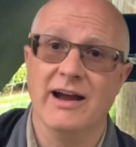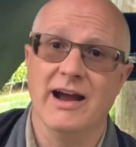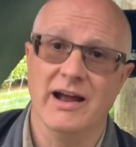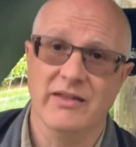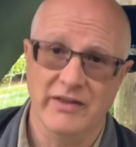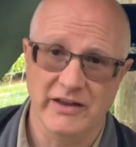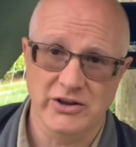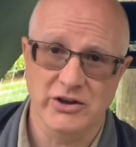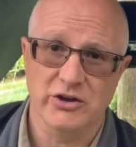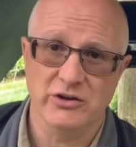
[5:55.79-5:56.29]

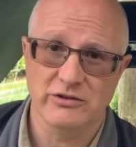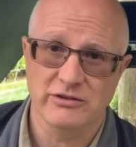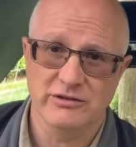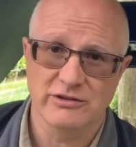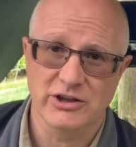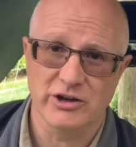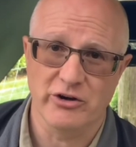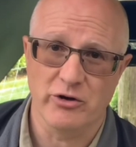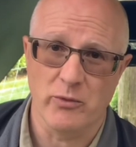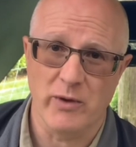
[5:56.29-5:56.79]
and then
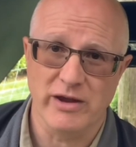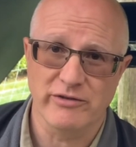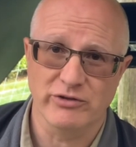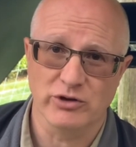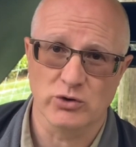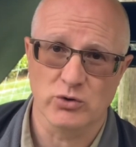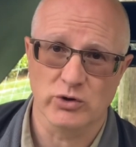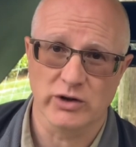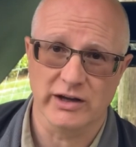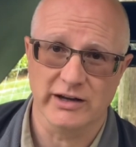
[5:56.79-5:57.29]
you're away for
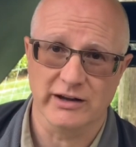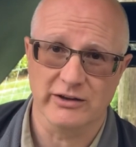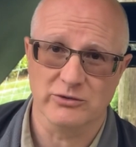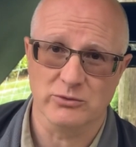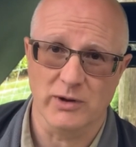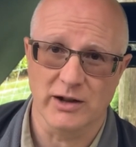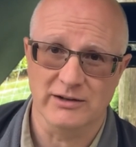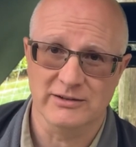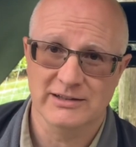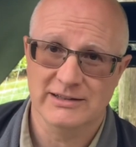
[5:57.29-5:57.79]
cooking as
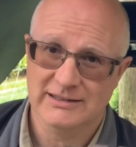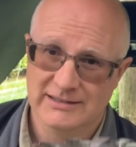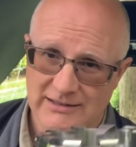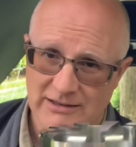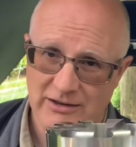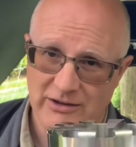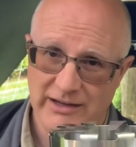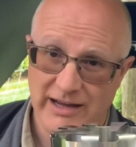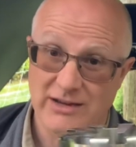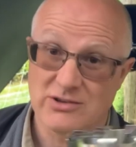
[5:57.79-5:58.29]
well.
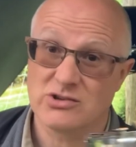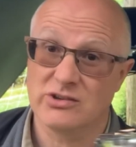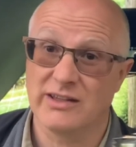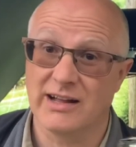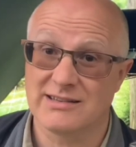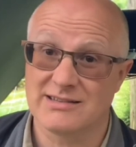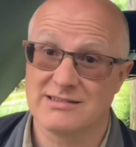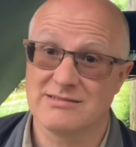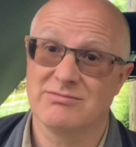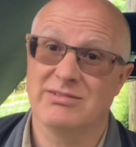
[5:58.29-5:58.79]
Okay, so
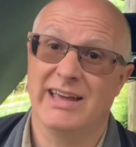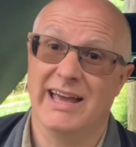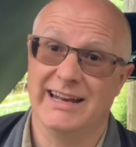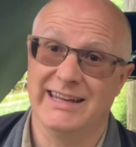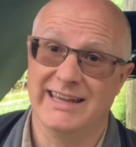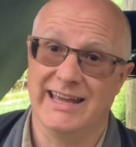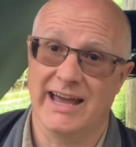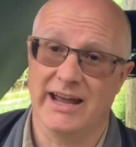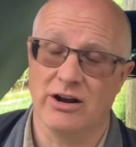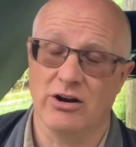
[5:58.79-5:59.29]
that's
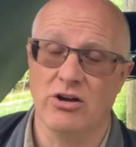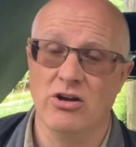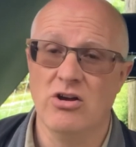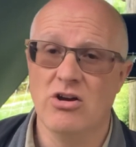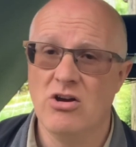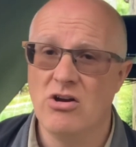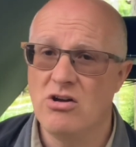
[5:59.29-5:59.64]
Kelly Kettle.